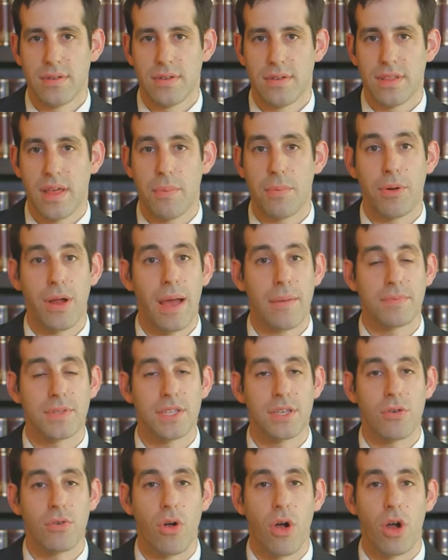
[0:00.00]
that perhaps
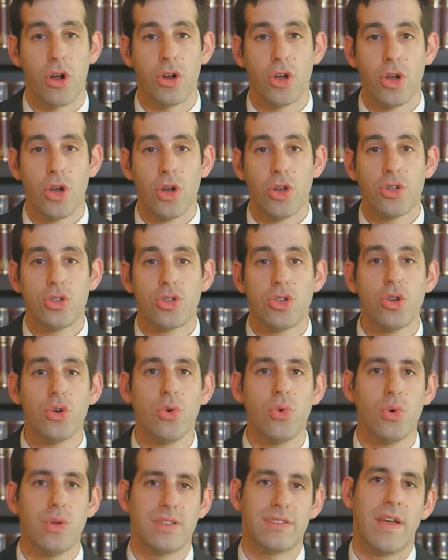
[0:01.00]
there are
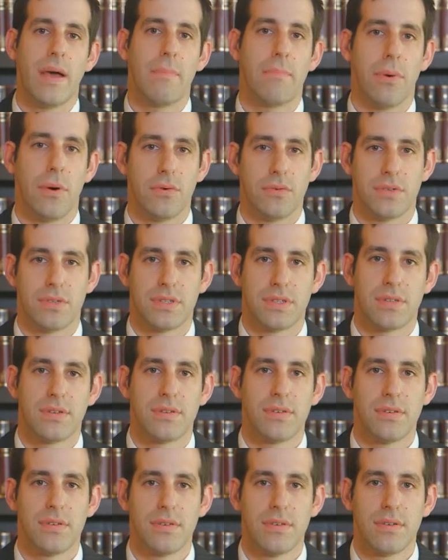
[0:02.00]
two tempos
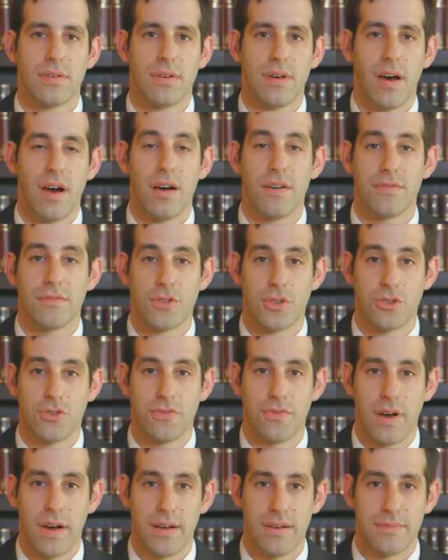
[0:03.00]
of
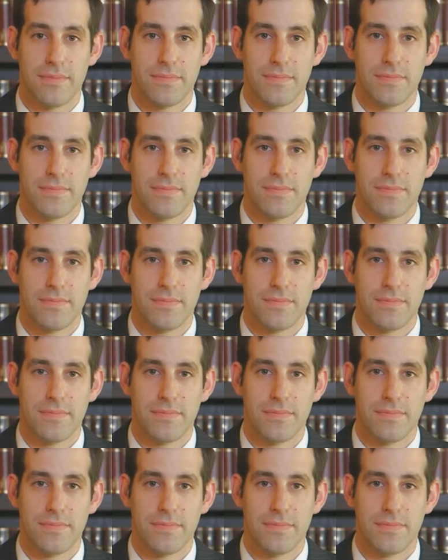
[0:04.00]
tshuva,